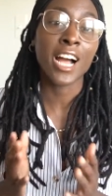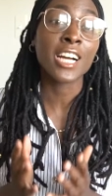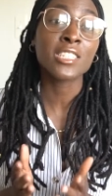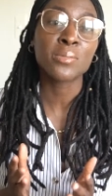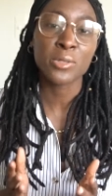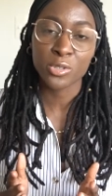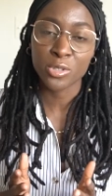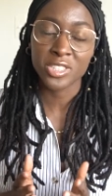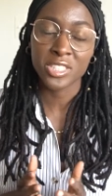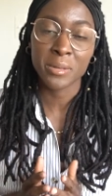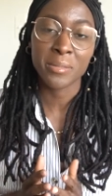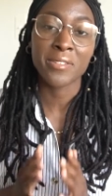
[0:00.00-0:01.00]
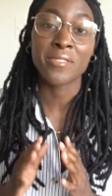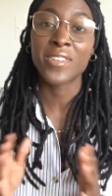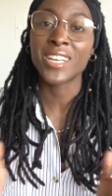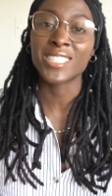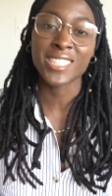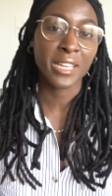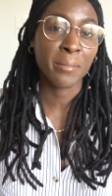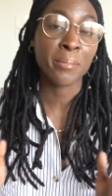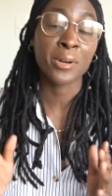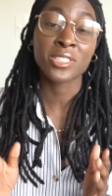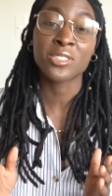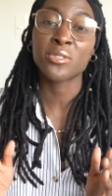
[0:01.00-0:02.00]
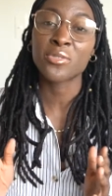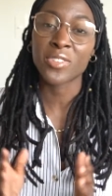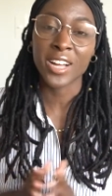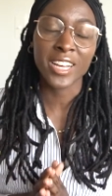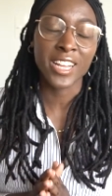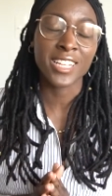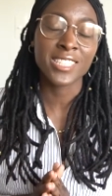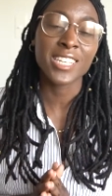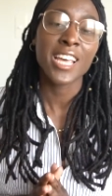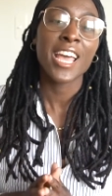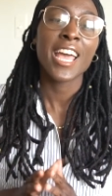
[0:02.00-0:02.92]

entrepreneurship, investing, and personal finance.